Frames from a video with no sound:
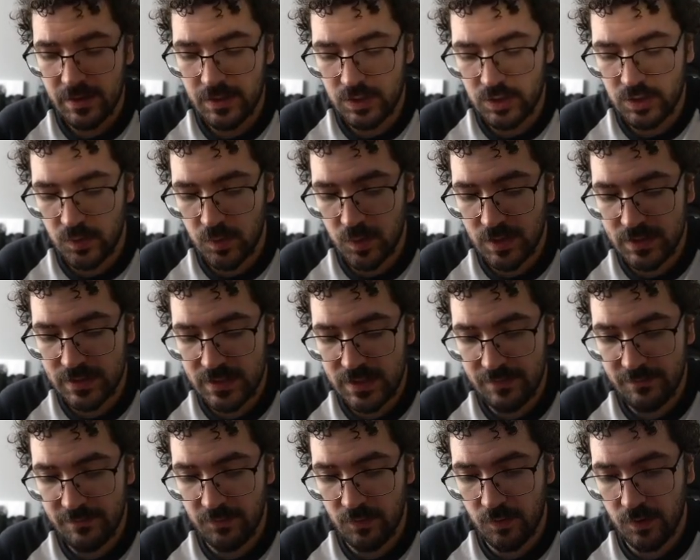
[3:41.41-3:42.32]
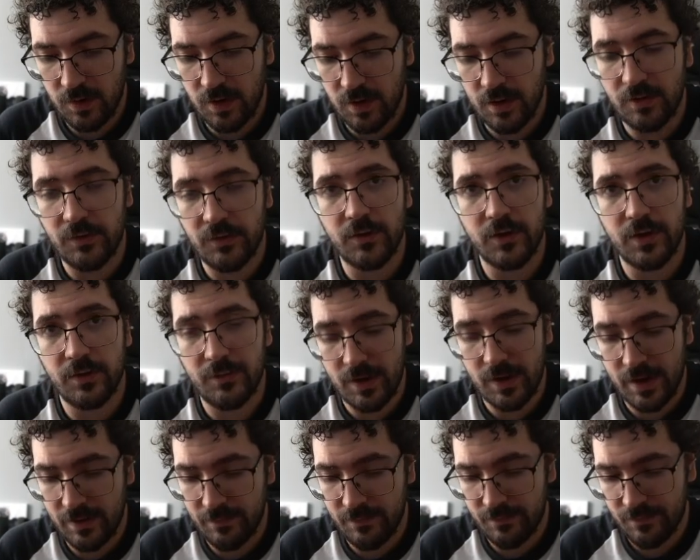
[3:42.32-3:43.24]
2400,
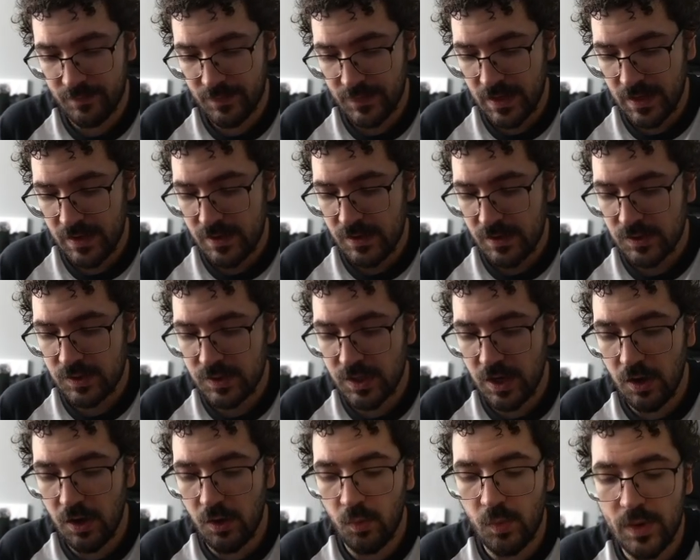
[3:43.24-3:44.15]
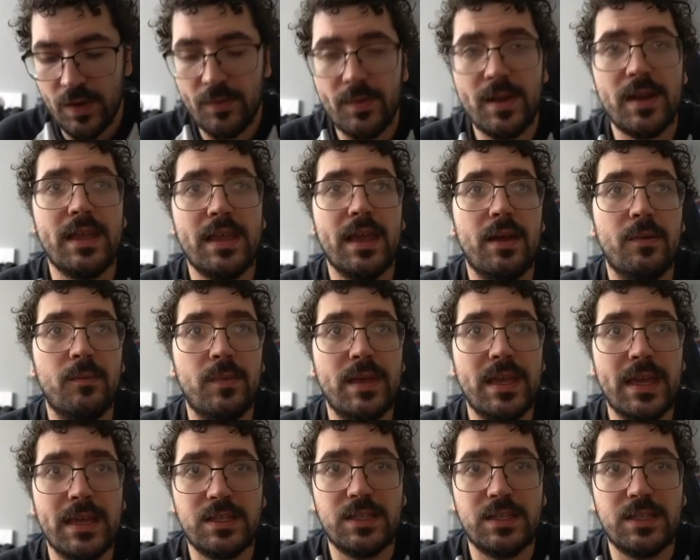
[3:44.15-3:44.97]
right? So we would get we get